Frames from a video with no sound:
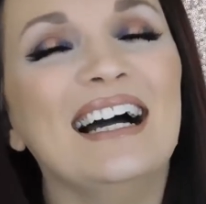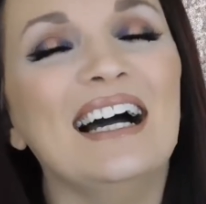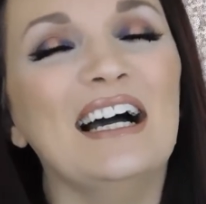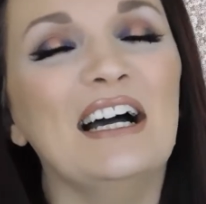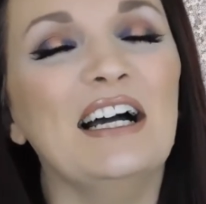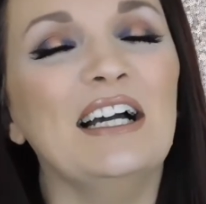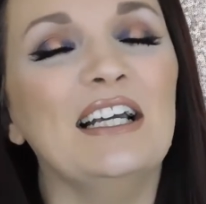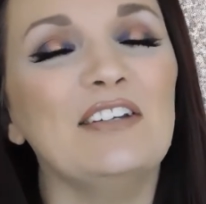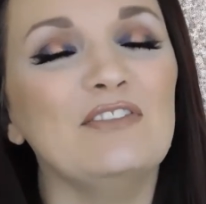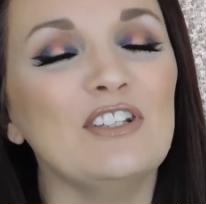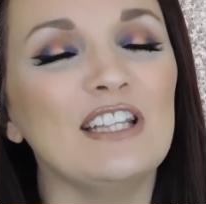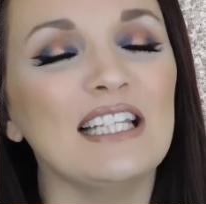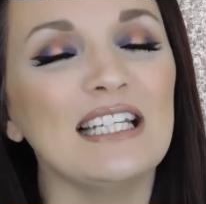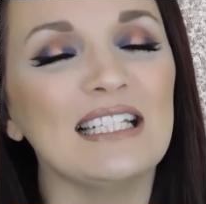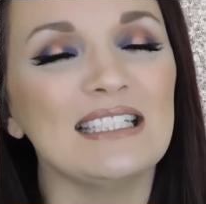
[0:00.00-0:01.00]
Uh, if
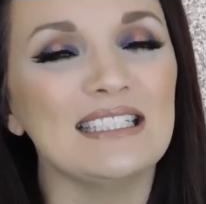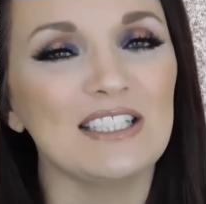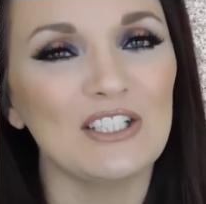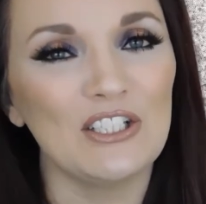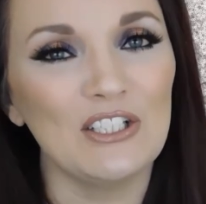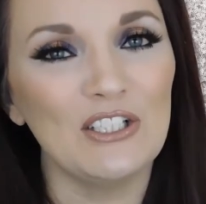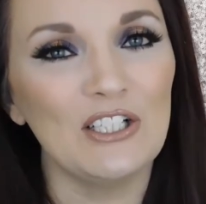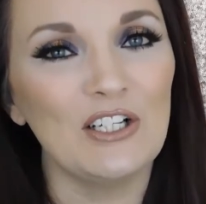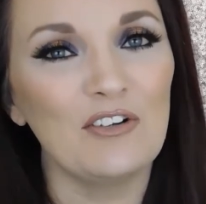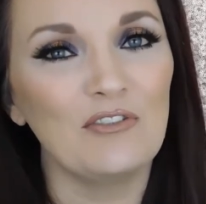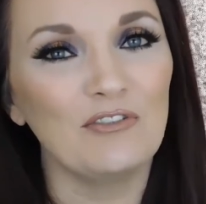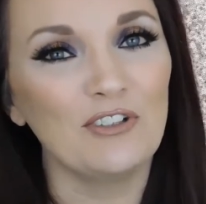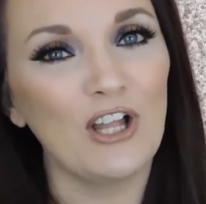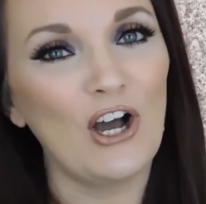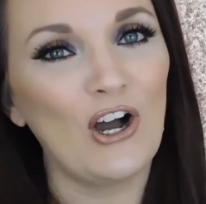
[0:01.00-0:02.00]
you think it's a good
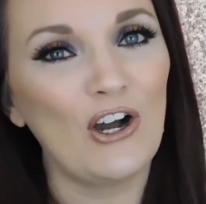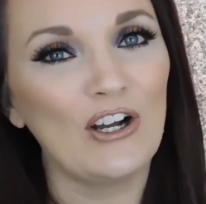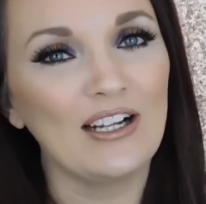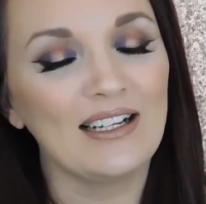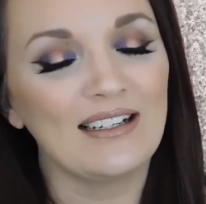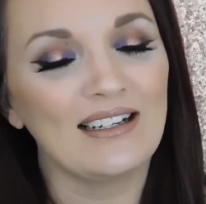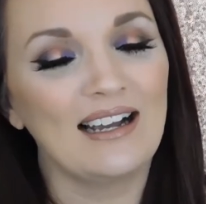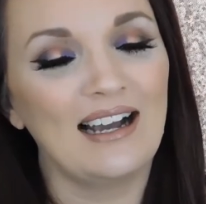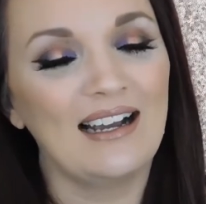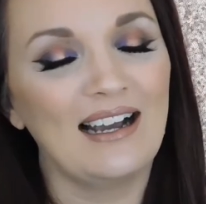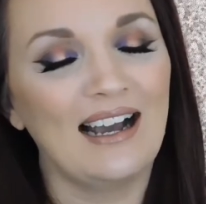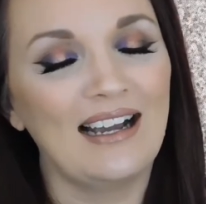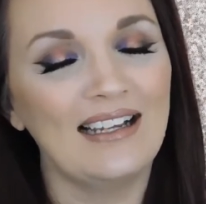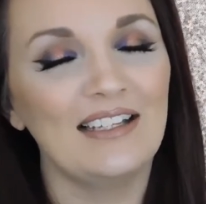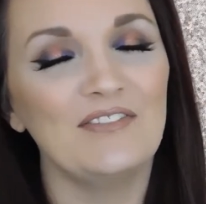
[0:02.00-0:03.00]
vlog,
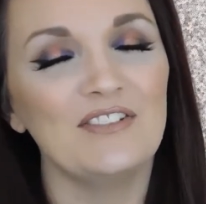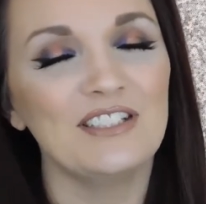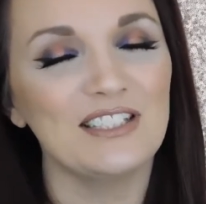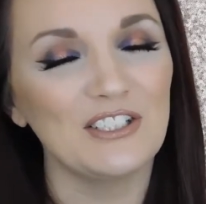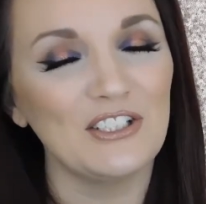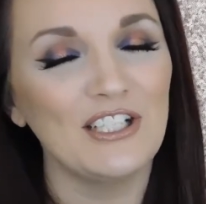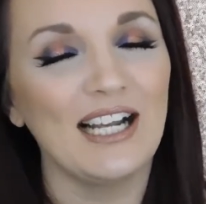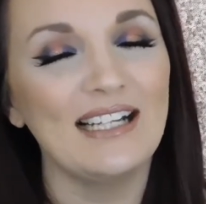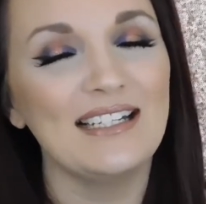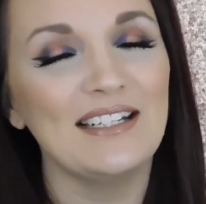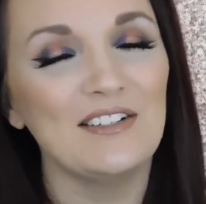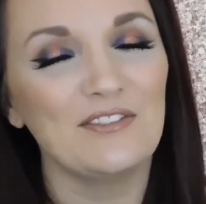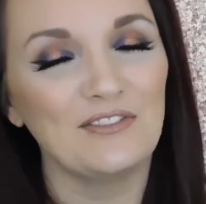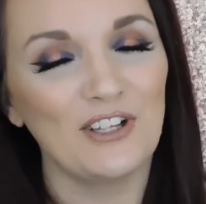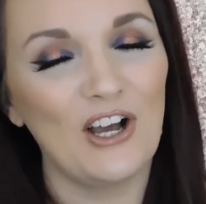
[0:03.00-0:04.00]
I, if it's a good
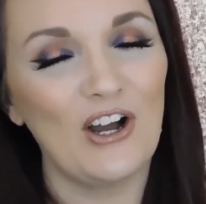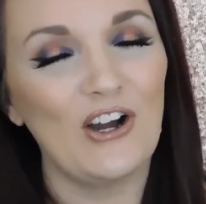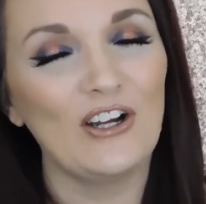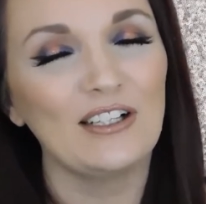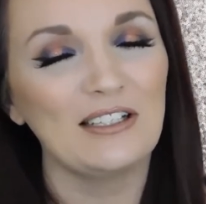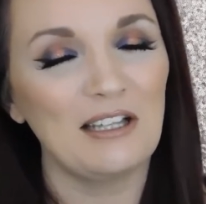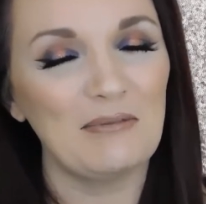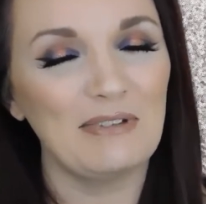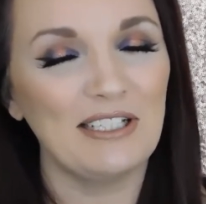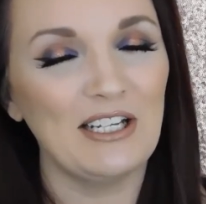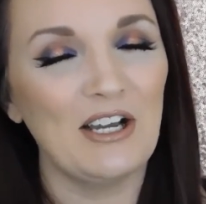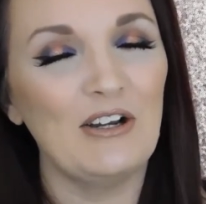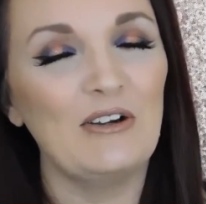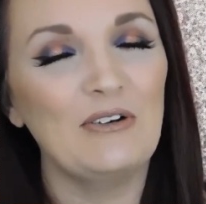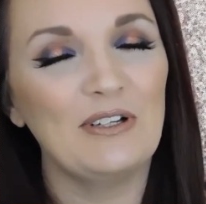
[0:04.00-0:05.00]
idea to vlog, let me
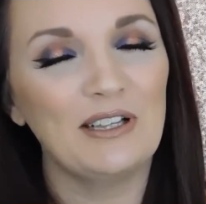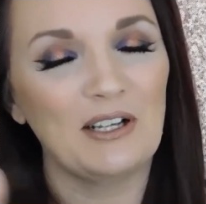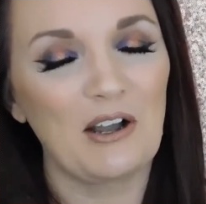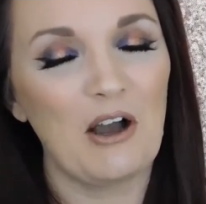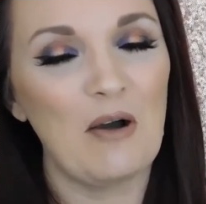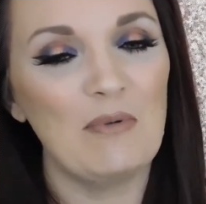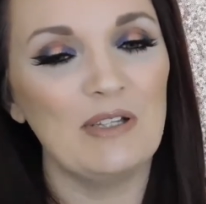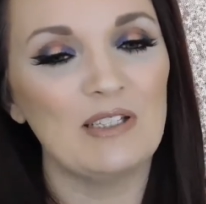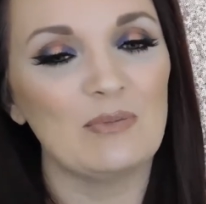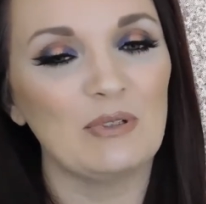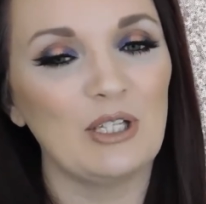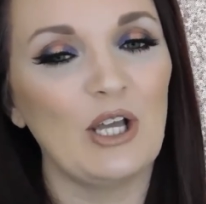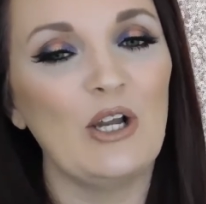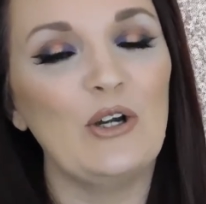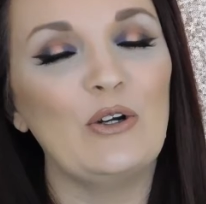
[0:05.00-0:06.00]
know in the comments
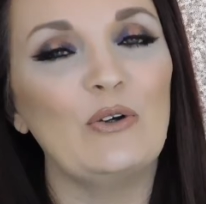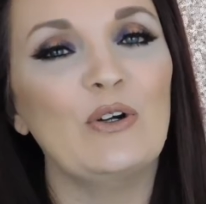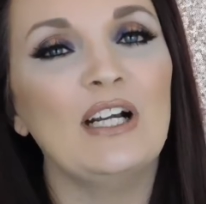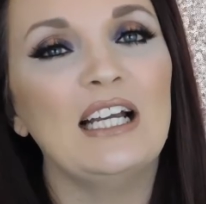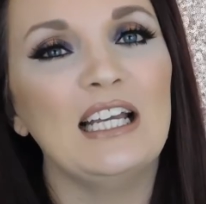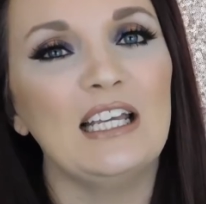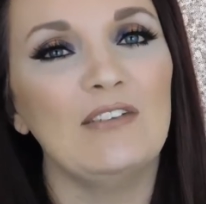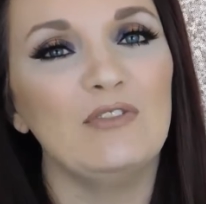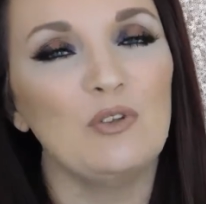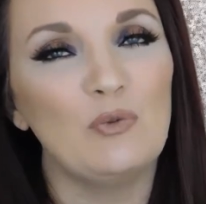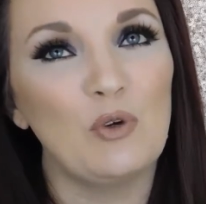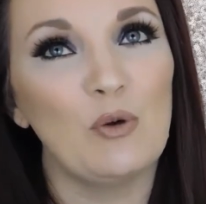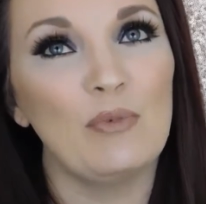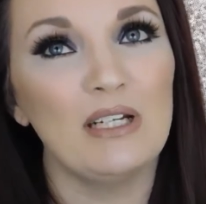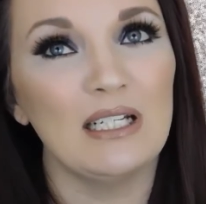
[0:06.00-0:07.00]
below. If you
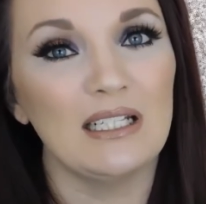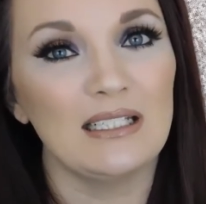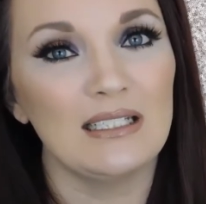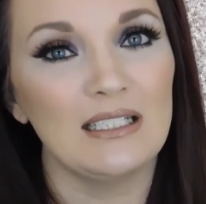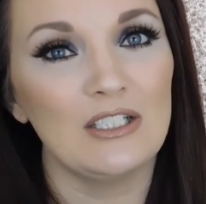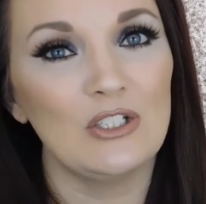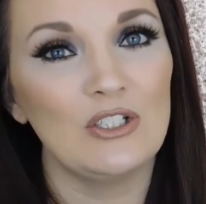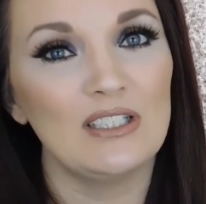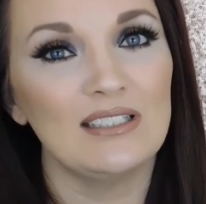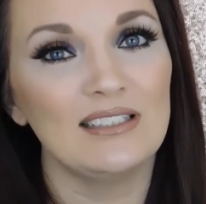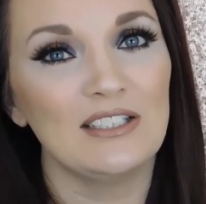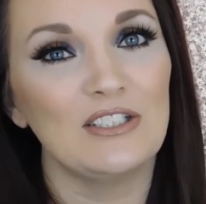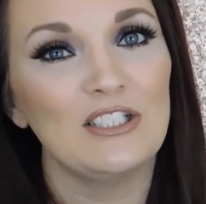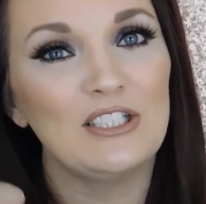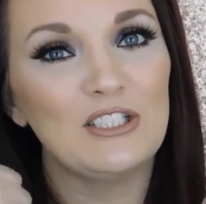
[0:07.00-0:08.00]
want me to continue this
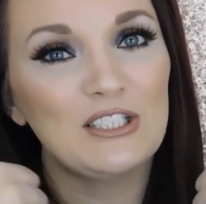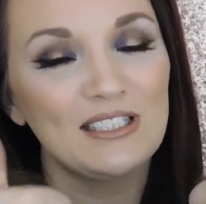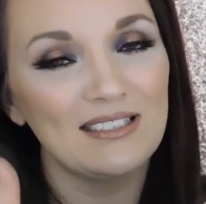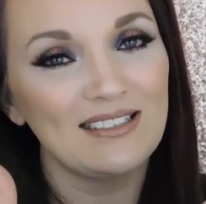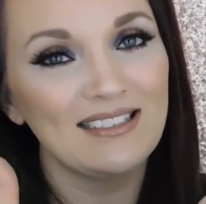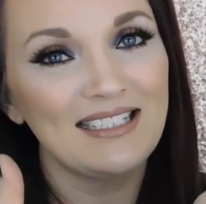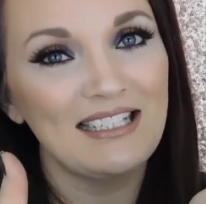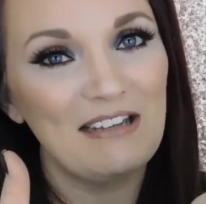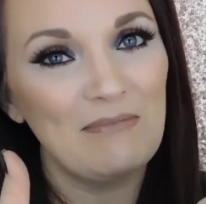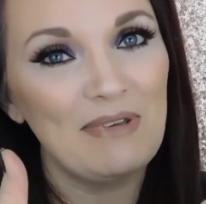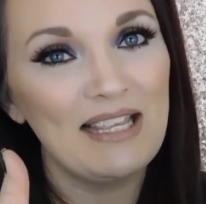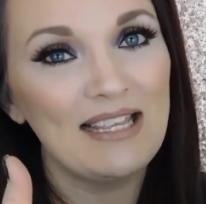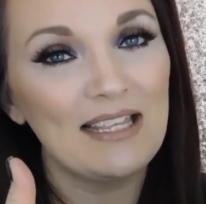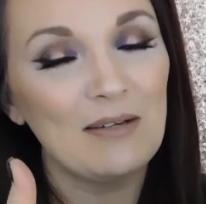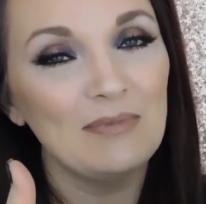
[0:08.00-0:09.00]
series, just give
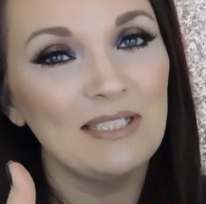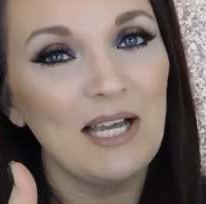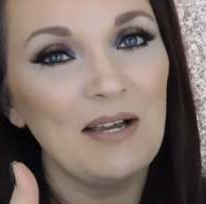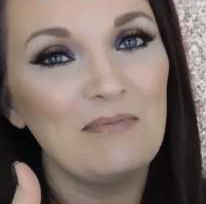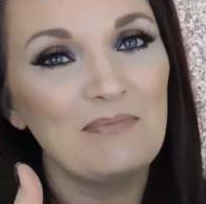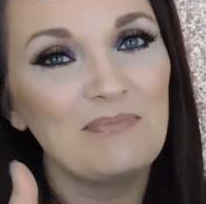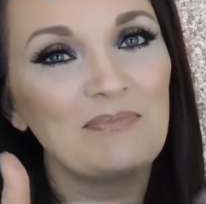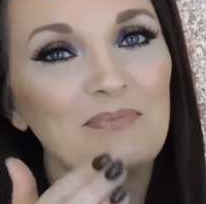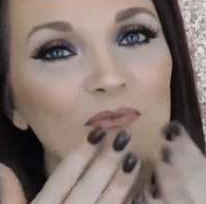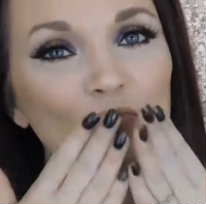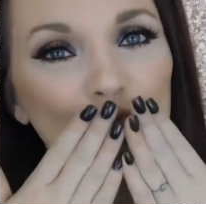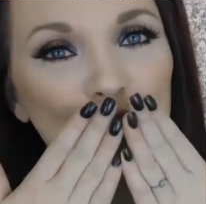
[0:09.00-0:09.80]
me the thumbs up.